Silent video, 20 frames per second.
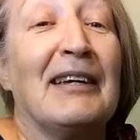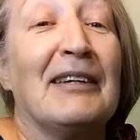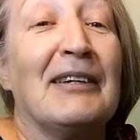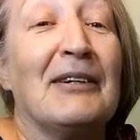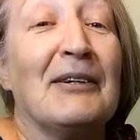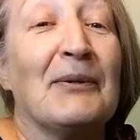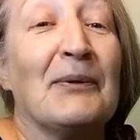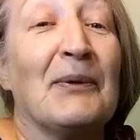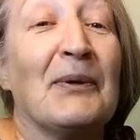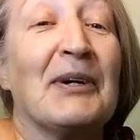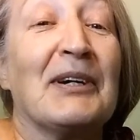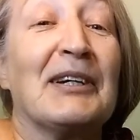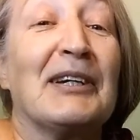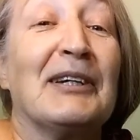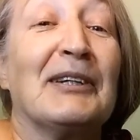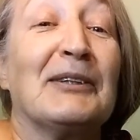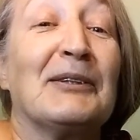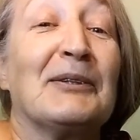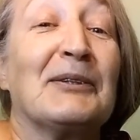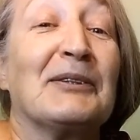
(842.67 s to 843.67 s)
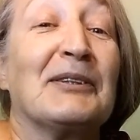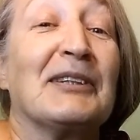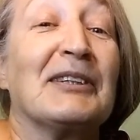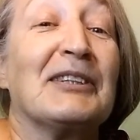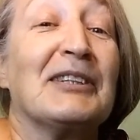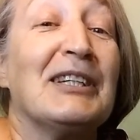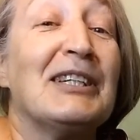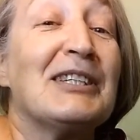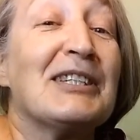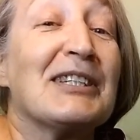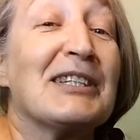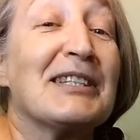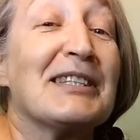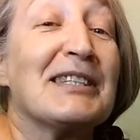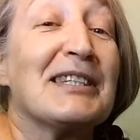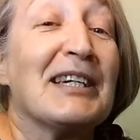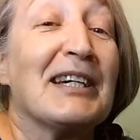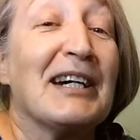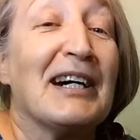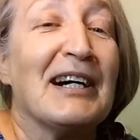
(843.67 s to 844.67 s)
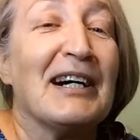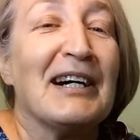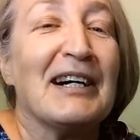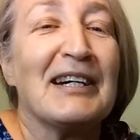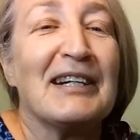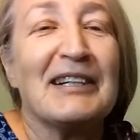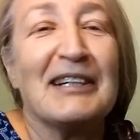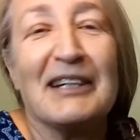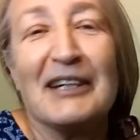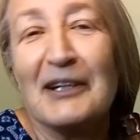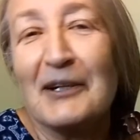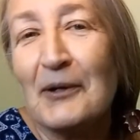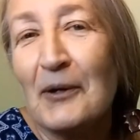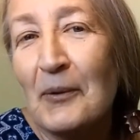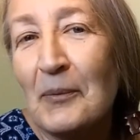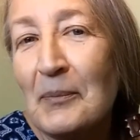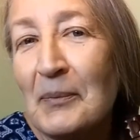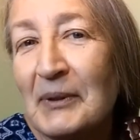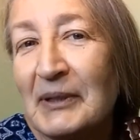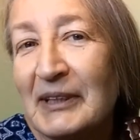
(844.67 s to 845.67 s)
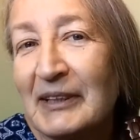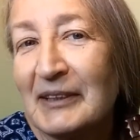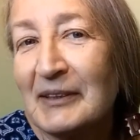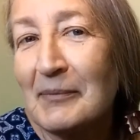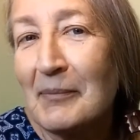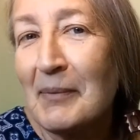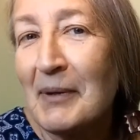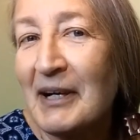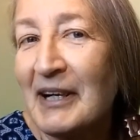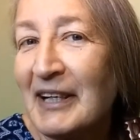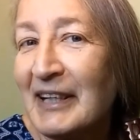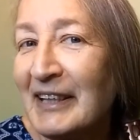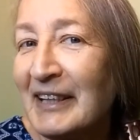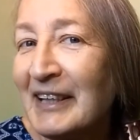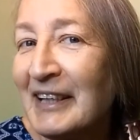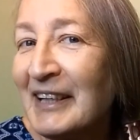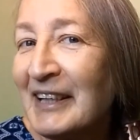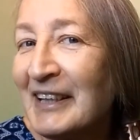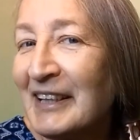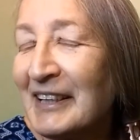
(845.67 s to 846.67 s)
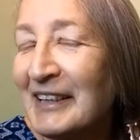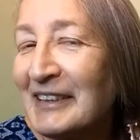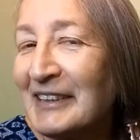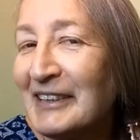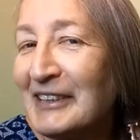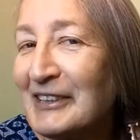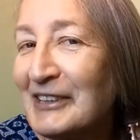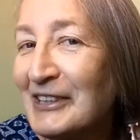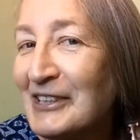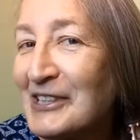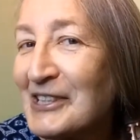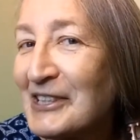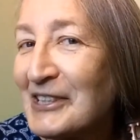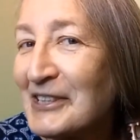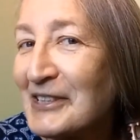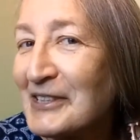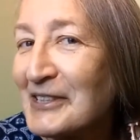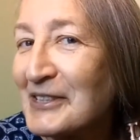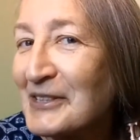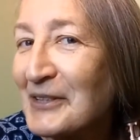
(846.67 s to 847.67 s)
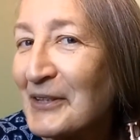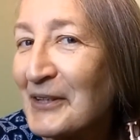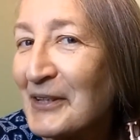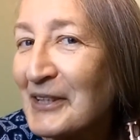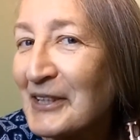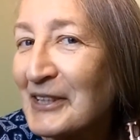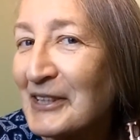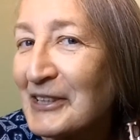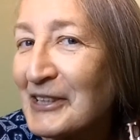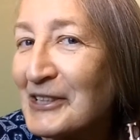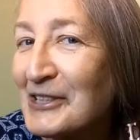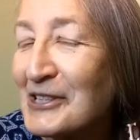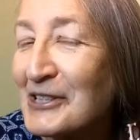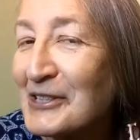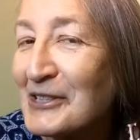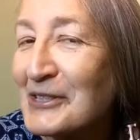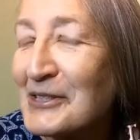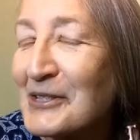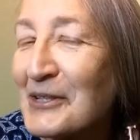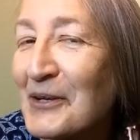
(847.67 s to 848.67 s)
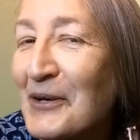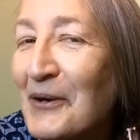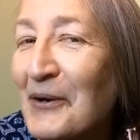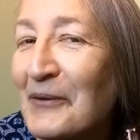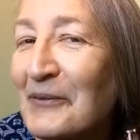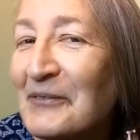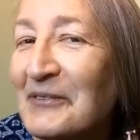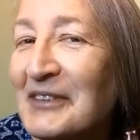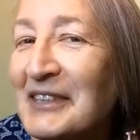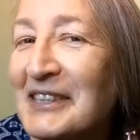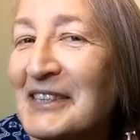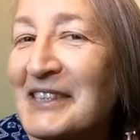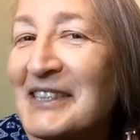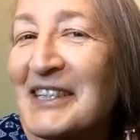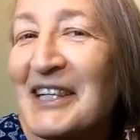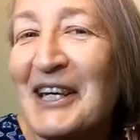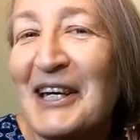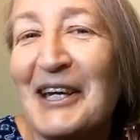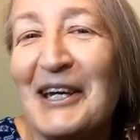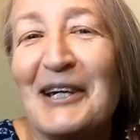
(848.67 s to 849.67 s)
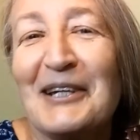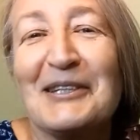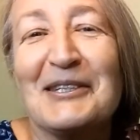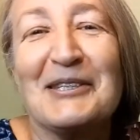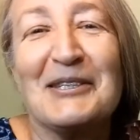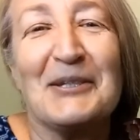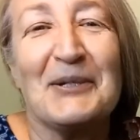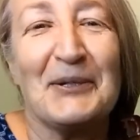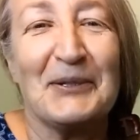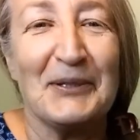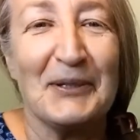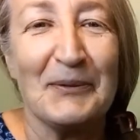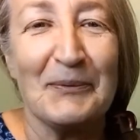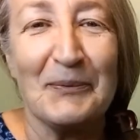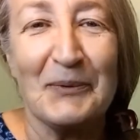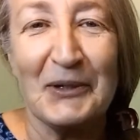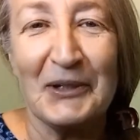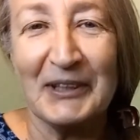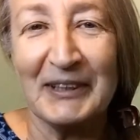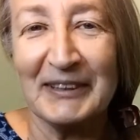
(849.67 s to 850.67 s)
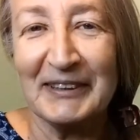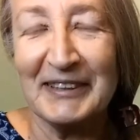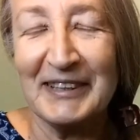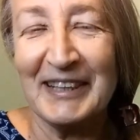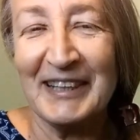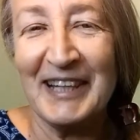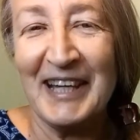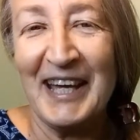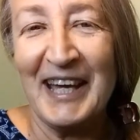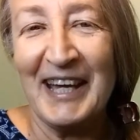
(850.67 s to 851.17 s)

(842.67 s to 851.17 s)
your internal riches are accompanied by the riches of this external world.